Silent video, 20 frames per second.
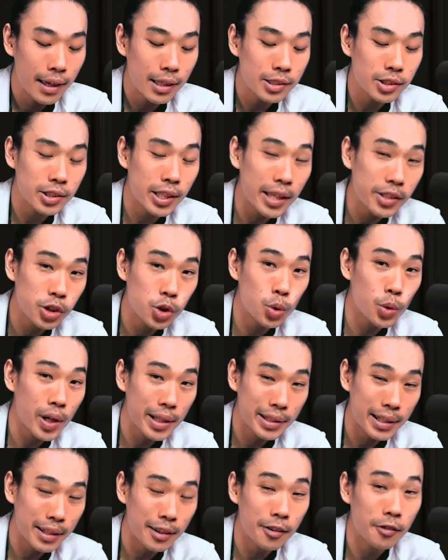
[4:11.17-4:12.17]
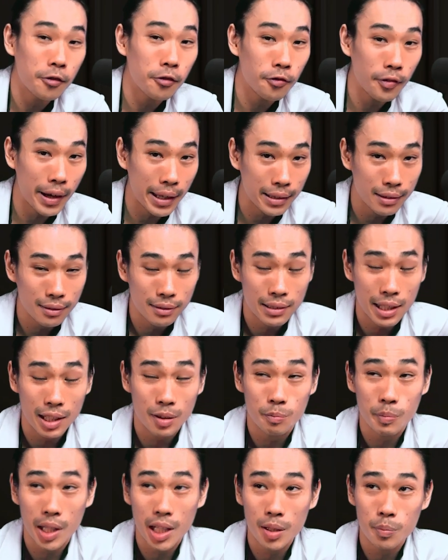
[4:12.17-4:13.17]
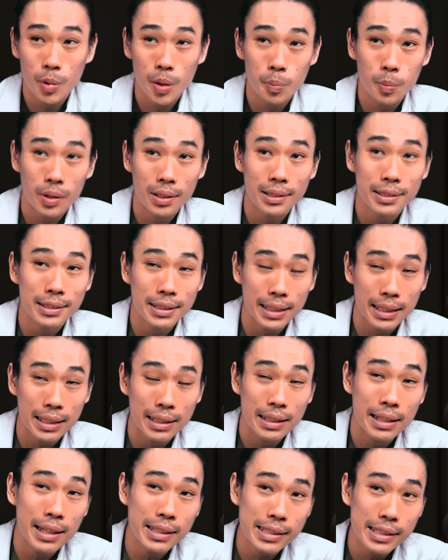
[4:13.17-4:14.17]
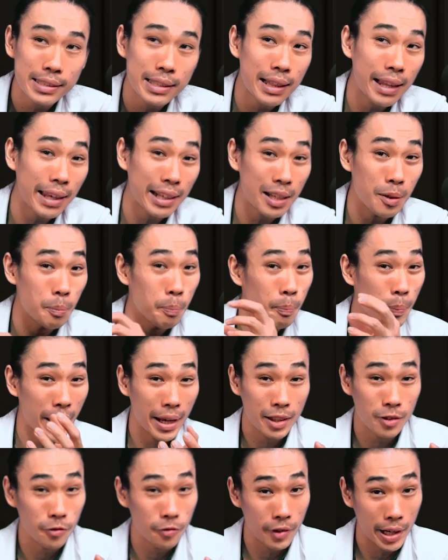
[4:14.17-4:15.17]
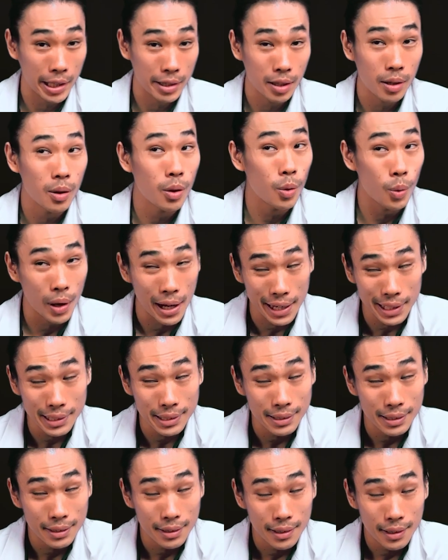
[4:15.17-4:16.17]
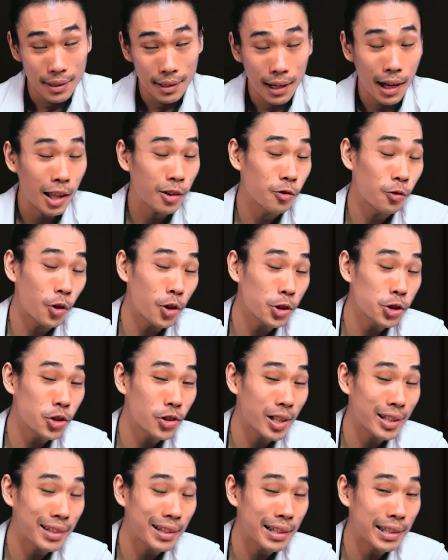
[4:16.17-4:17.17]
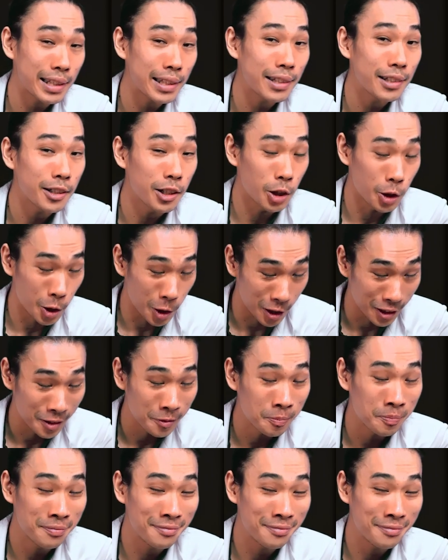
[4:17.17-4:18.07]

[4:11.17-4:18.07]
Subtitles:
saturated fat, that many people think this is a bad fat, right? Unfortunately, not.